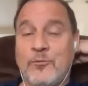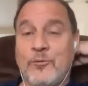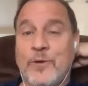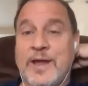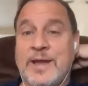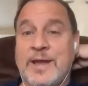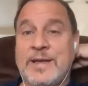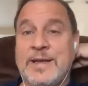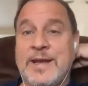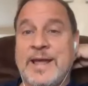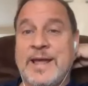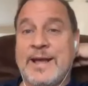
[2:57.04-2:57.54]

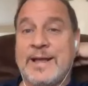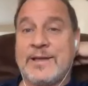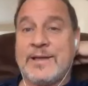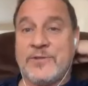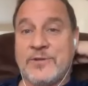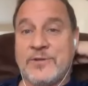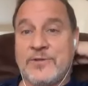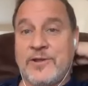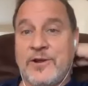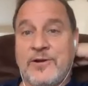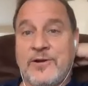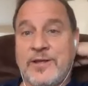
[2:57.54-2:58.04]
redneck
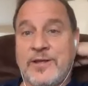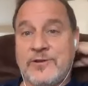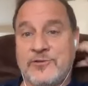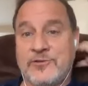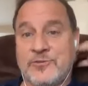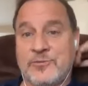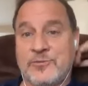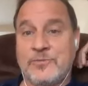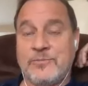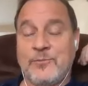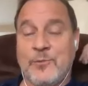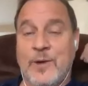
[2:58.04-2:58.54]
than there
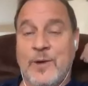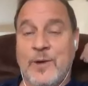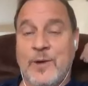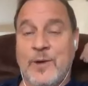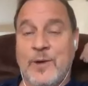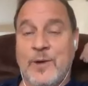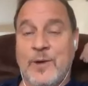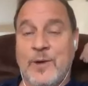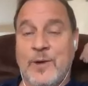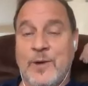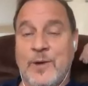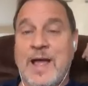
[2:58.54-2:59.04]
is
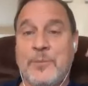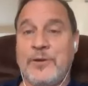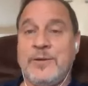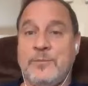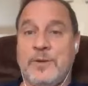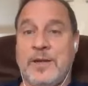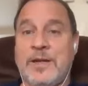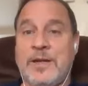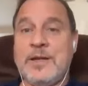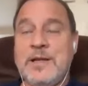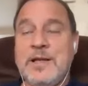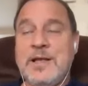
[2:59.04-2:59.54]

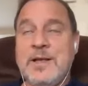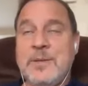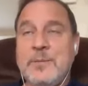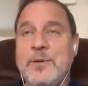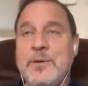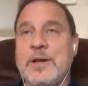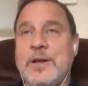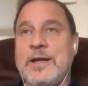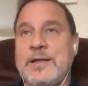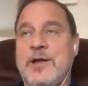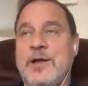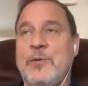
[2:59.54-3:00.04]
rapper in me.
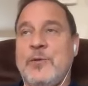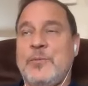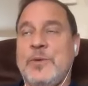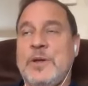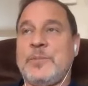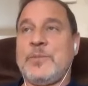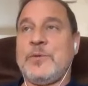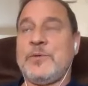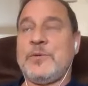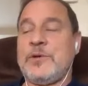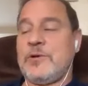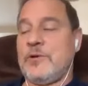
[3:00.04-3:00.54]
But I
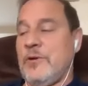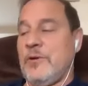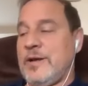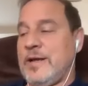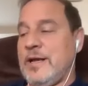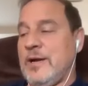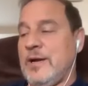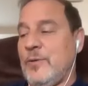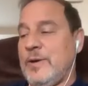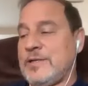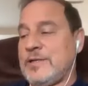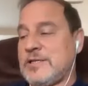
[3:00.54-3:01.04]
tell people, you
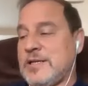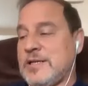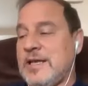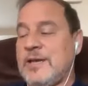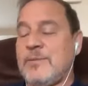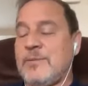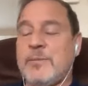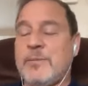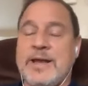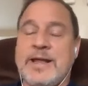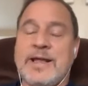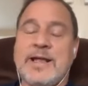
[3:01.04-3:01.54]
know, I got white
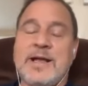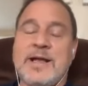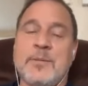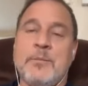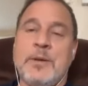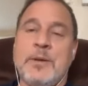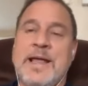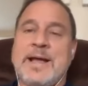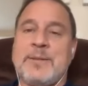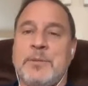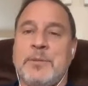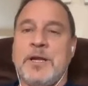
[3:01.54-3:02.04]
skin, but I
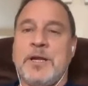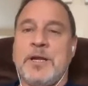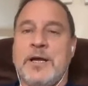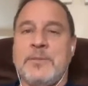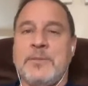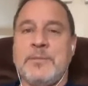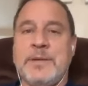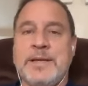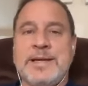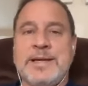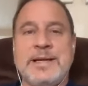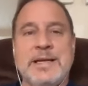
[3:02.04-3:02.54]
got black
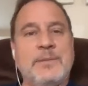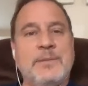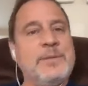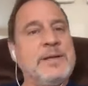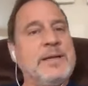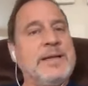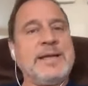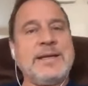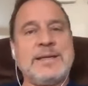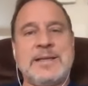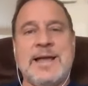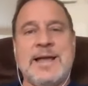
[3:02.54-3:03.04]
blood, man. I
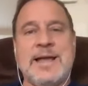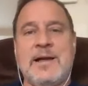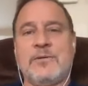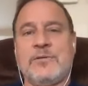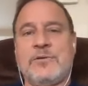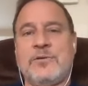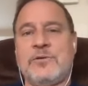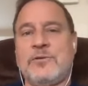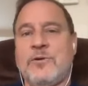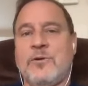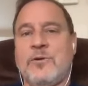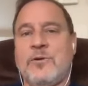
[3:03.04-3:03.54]
mean, get
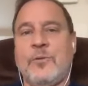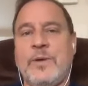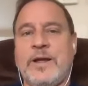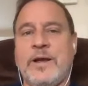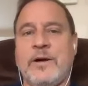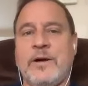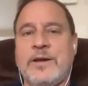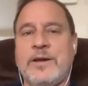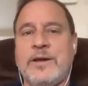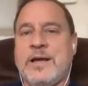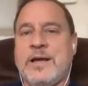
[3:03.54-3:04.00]
down, you know, we got it